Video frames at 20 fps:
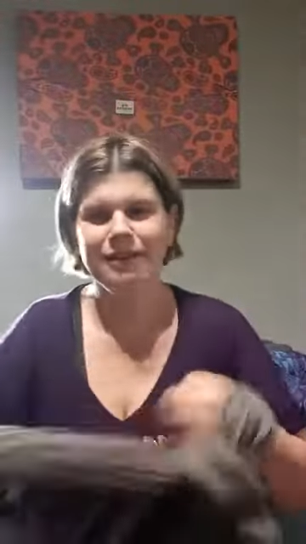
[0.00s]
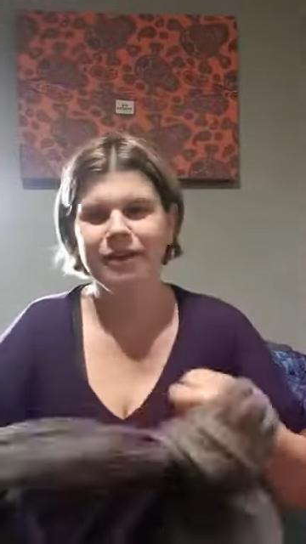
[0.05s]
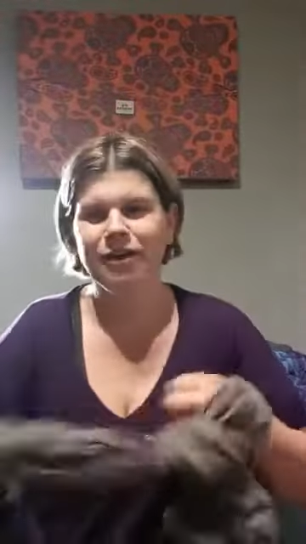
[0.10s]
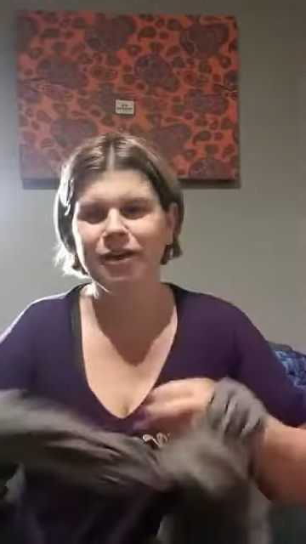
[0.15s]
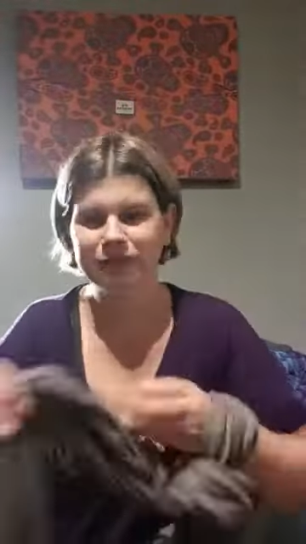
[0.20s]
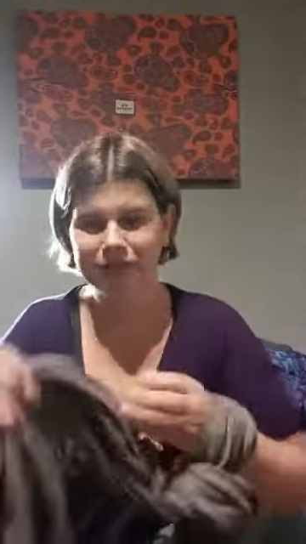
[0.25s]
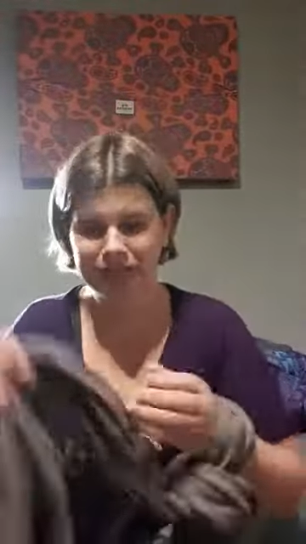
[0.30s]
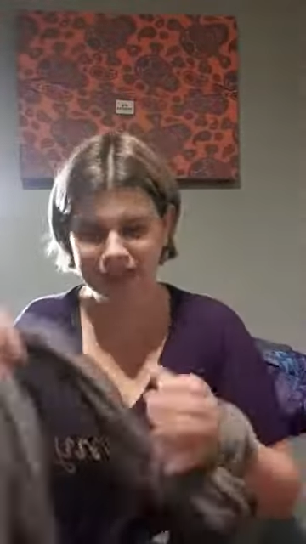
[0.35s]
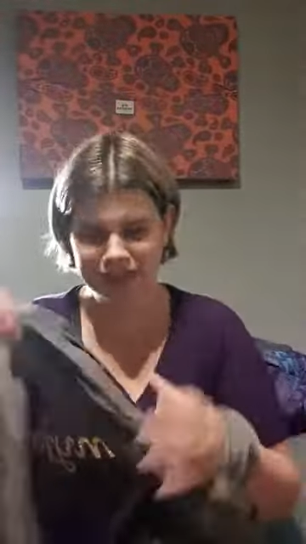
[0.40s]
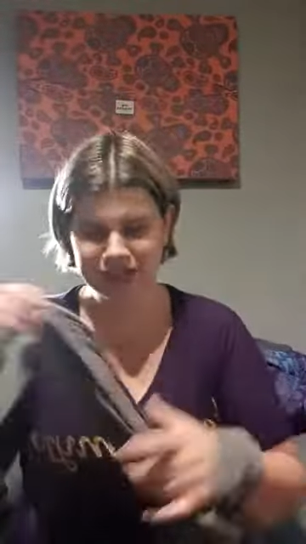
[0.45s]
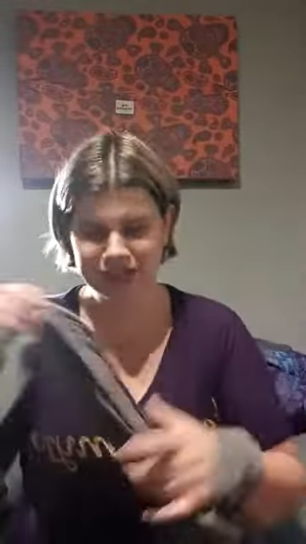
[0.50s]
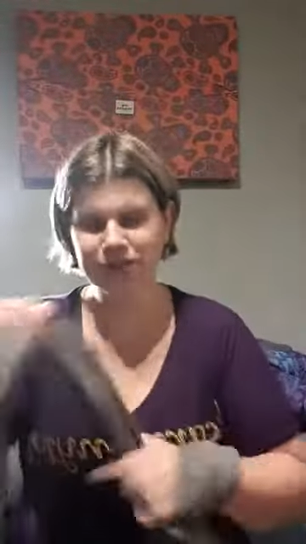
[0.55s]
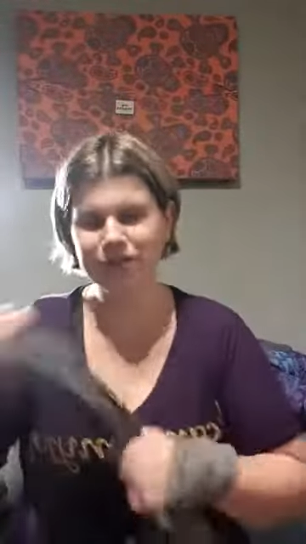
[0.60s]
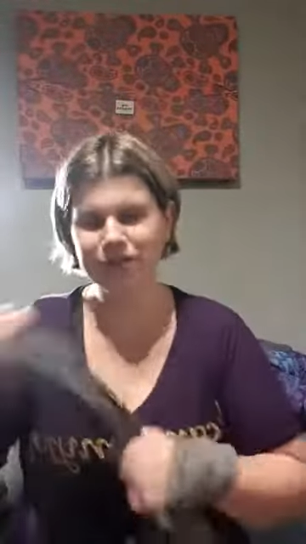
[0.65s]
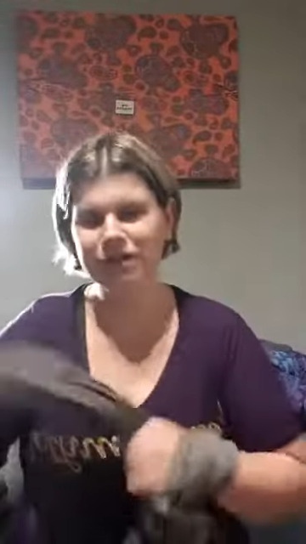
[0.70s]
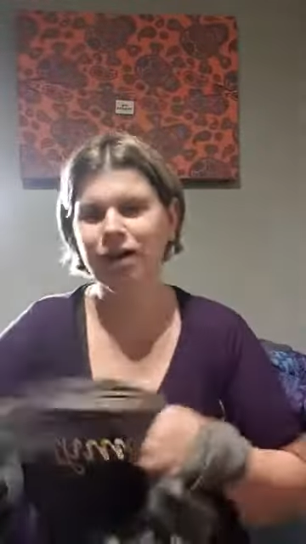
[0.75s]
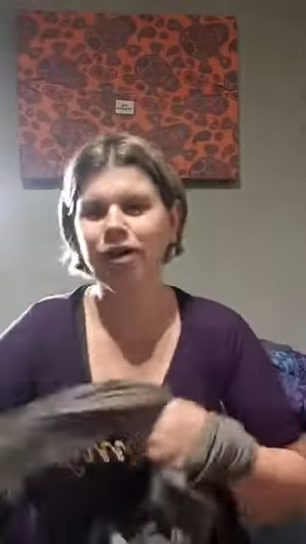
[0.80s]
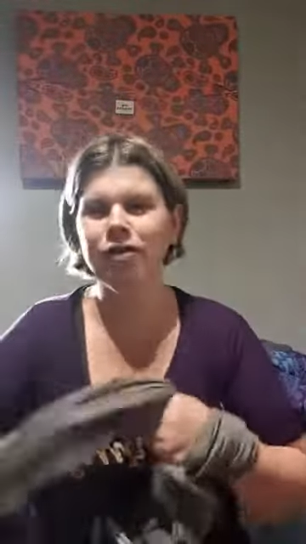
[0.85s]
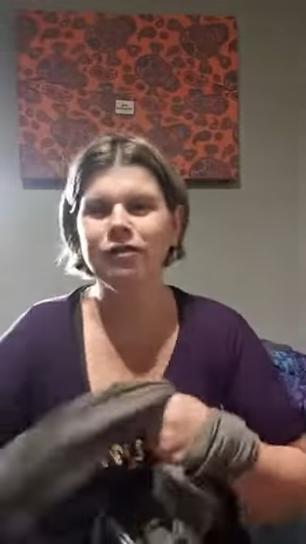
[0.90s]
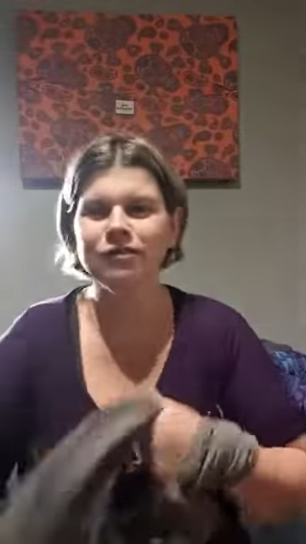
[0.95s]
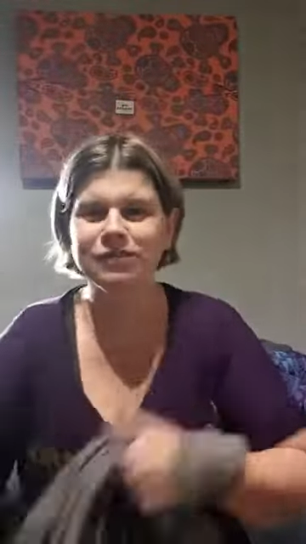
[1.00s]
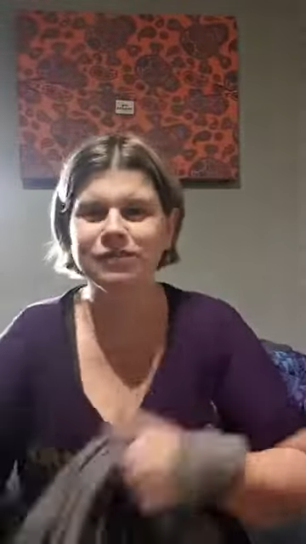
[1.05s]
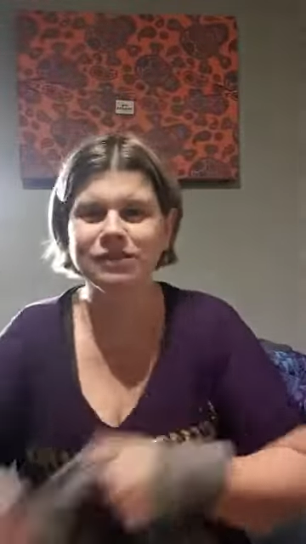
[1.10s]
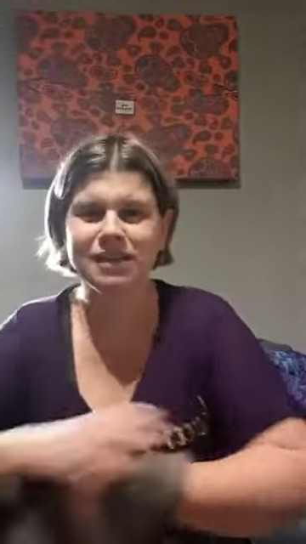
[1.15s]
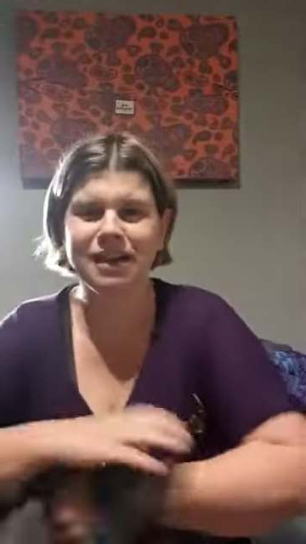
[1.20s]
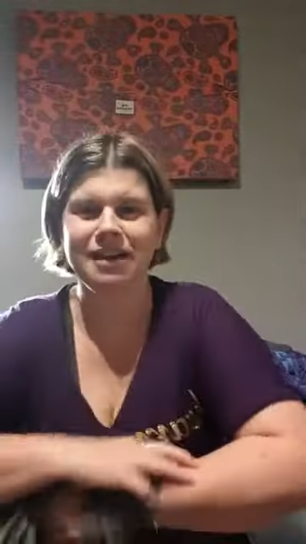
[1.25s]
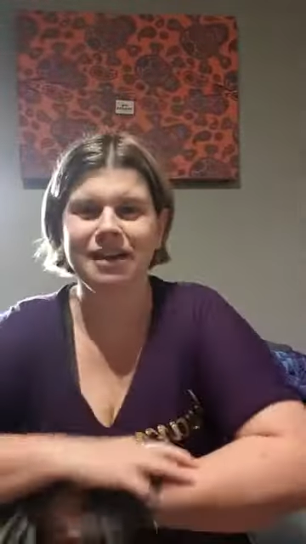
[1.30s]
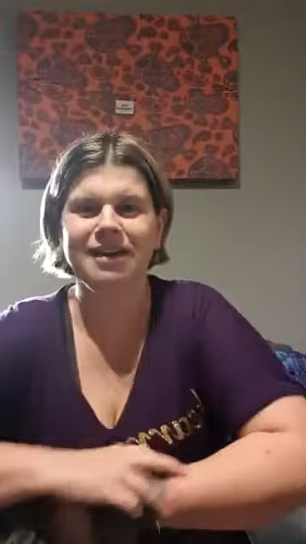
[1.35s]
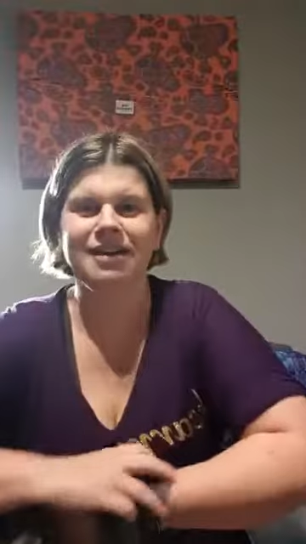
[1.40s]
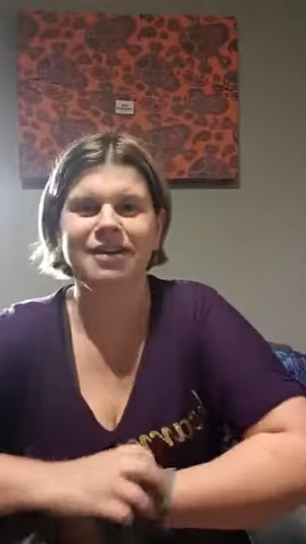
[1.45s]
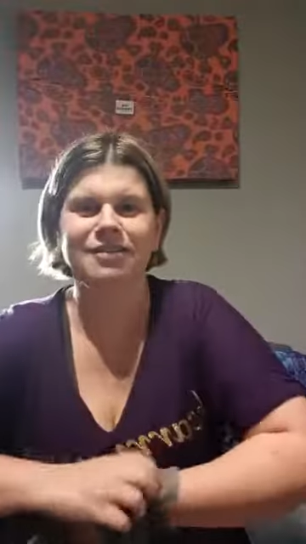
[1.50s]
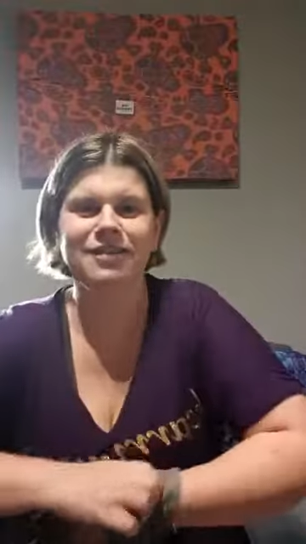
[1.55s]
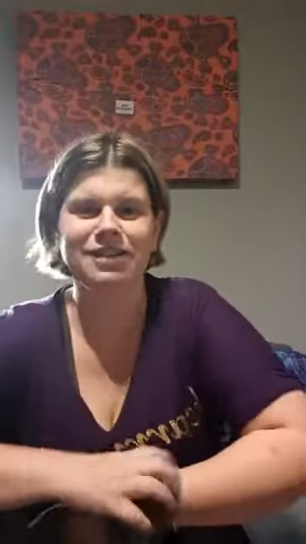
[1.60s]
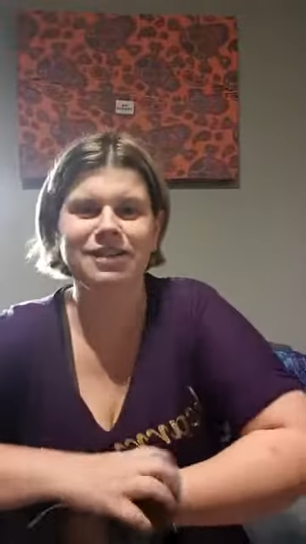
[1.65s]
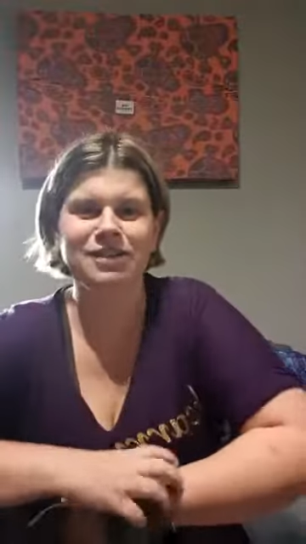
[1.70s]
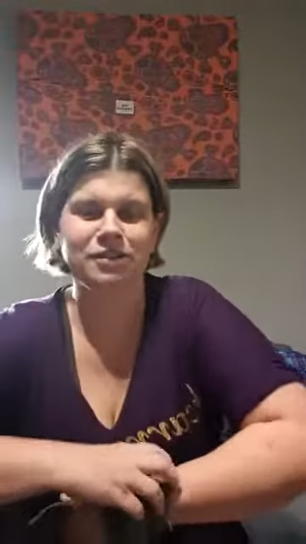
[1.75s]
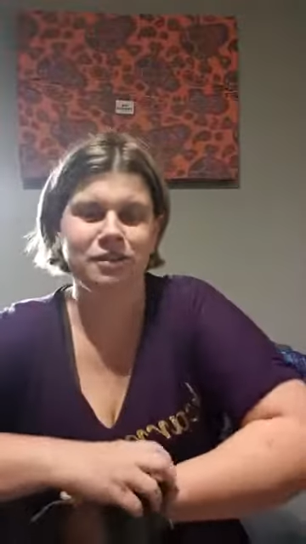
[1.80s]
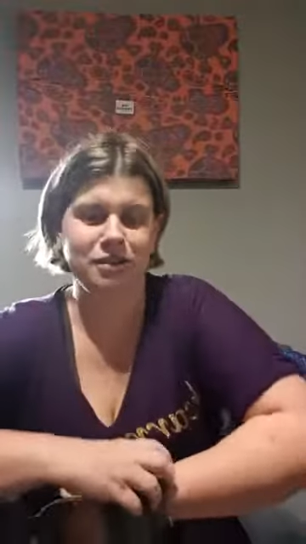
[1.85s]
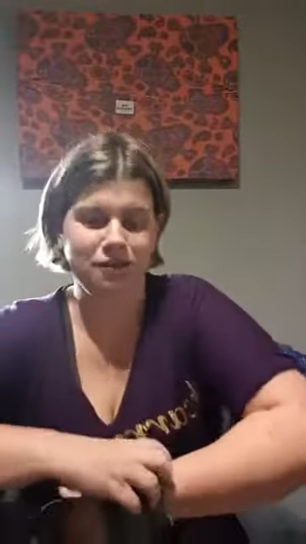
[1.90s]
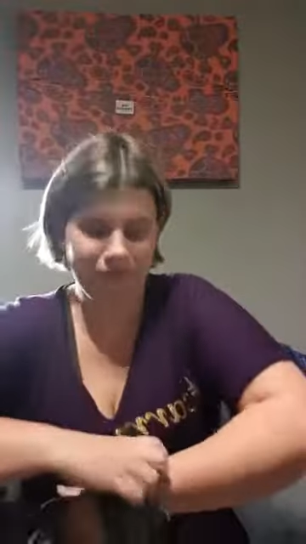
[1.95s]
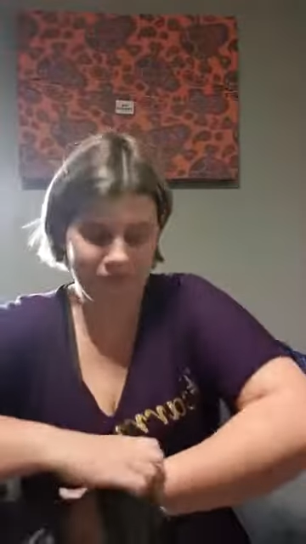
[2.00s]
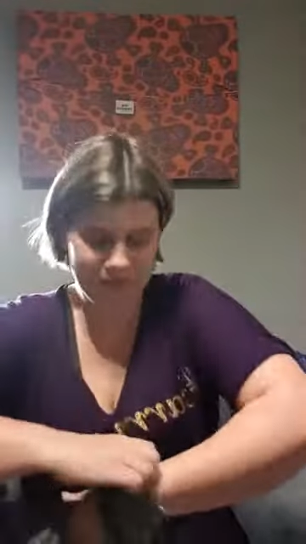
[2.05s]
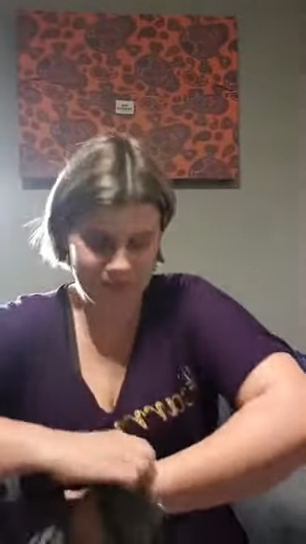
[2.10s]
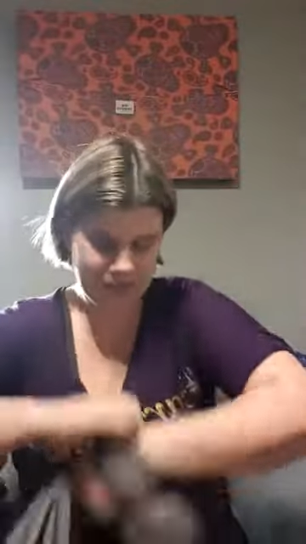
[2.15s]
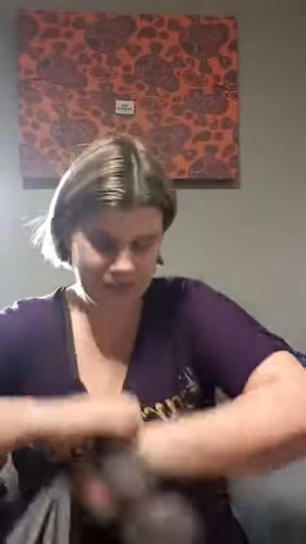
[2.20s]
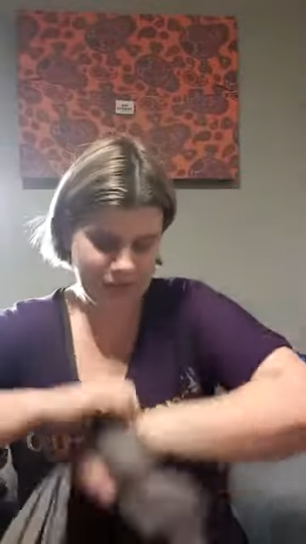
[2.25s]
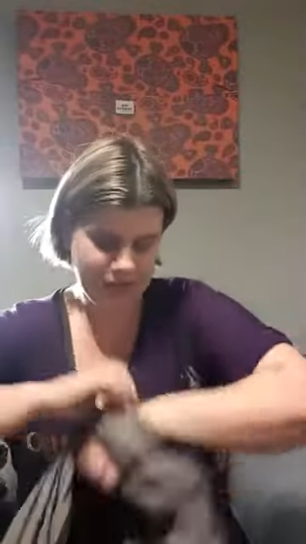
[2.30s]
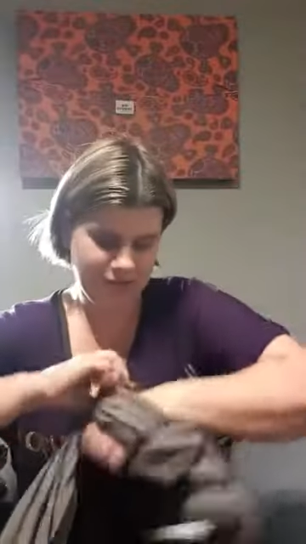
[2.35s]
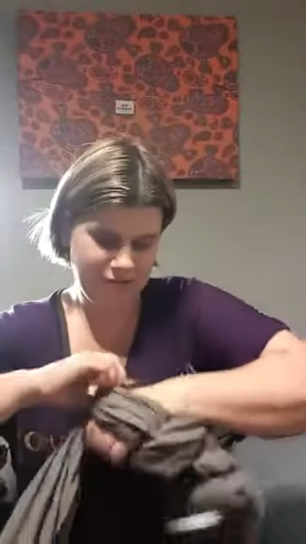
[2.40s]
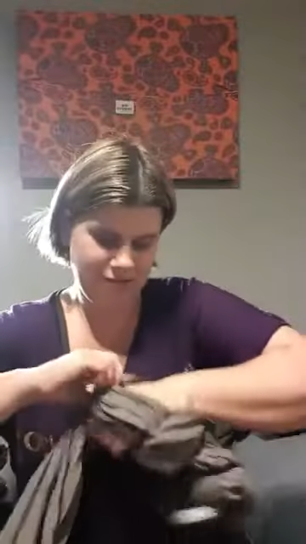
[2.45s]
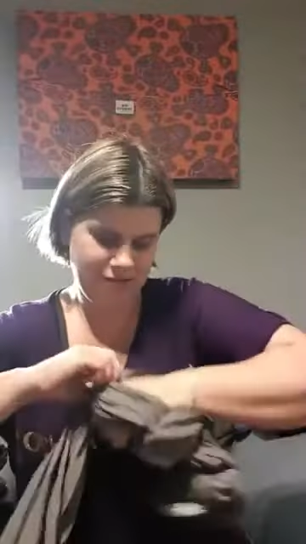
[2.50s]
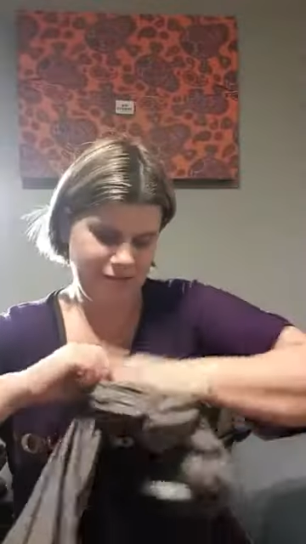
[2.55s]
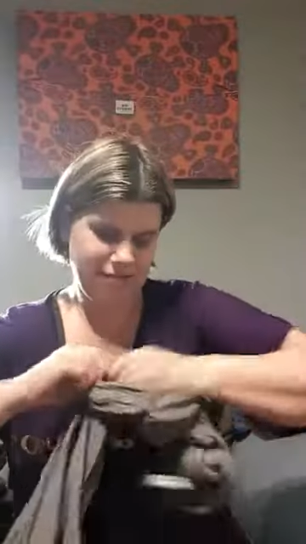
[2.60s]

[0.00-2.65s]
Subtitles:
I've actually got it up for sale